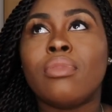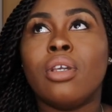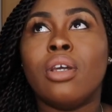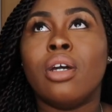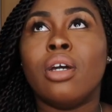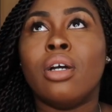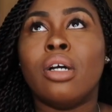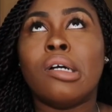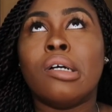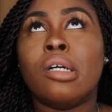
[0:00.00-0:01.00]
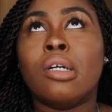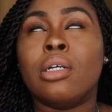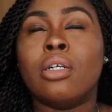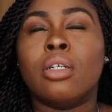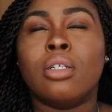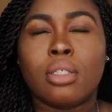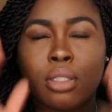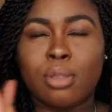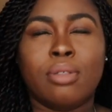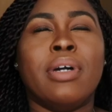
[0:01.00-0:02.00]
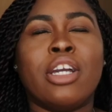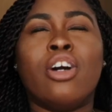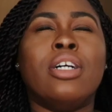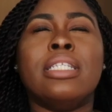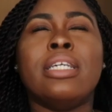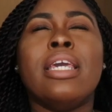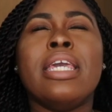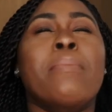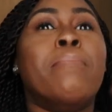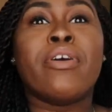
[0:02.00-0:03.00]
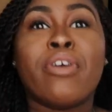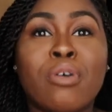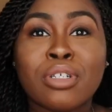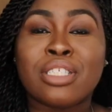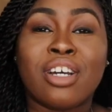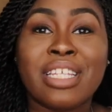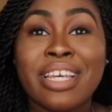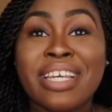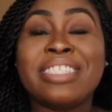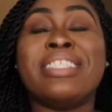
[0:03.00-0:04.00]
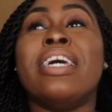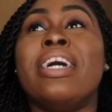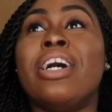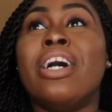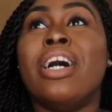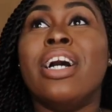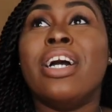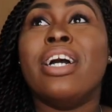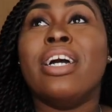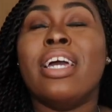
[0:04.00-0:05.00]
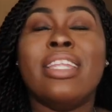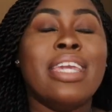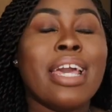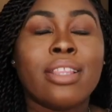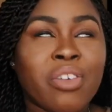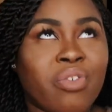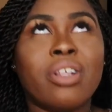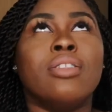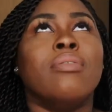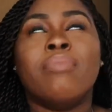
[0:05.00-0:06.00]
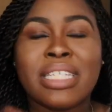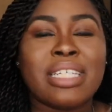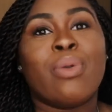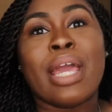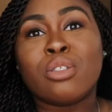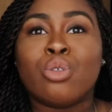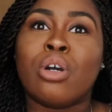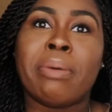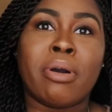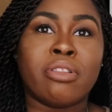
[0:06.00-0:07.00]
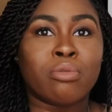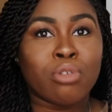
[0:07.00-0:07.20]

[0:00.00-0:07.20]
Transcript: oh my god, empirical studies, and yeah, basically we had to talk about